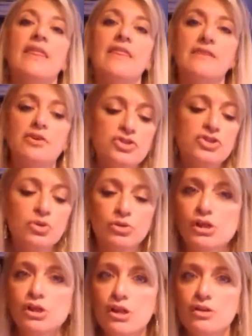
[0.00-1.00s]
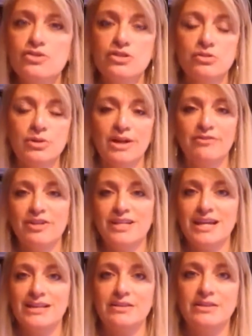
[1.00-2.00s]
that they're so close to it every
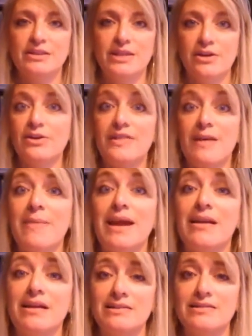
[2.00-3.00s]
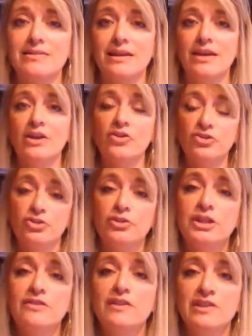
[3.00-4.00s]
day they may not see. So you're
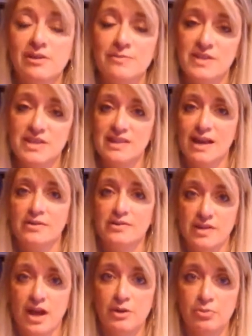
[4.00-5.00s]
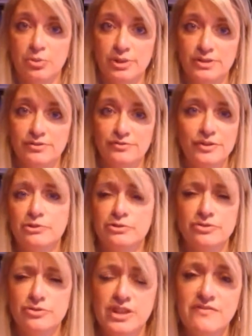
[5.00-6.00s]
giving them this outside point of view.
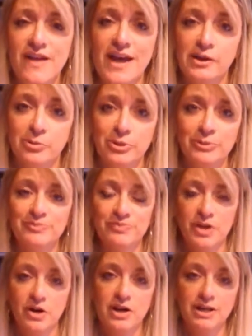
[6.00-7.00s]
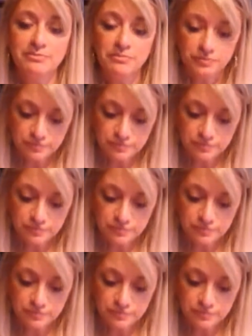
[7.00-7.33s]
It's invaluable. All right.